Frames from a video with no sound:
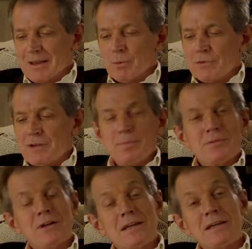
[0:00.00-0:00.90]
Was he
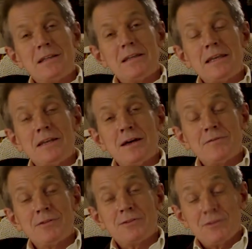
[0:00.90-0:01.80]
particularly
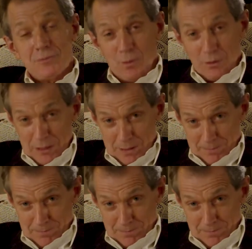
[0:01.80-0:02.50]
nervous this morning?